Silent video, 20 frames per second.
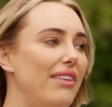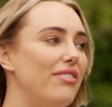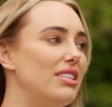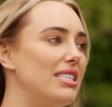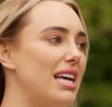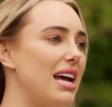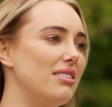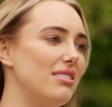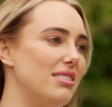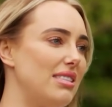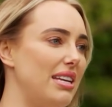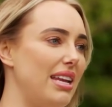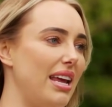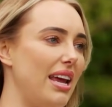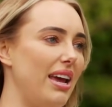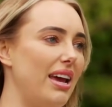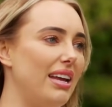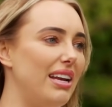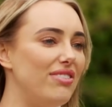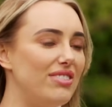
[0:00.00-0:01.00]
Even Dan said
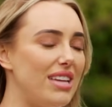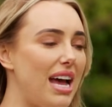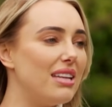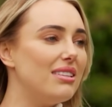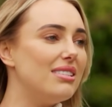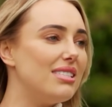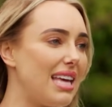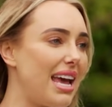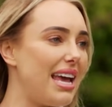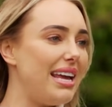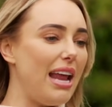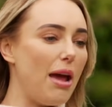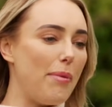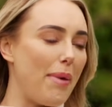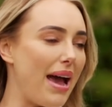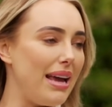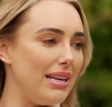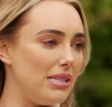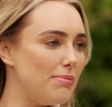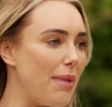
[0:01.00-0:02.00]
it. And if Dan's saying it
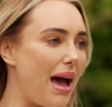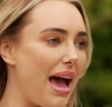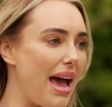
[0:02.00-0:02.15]
about his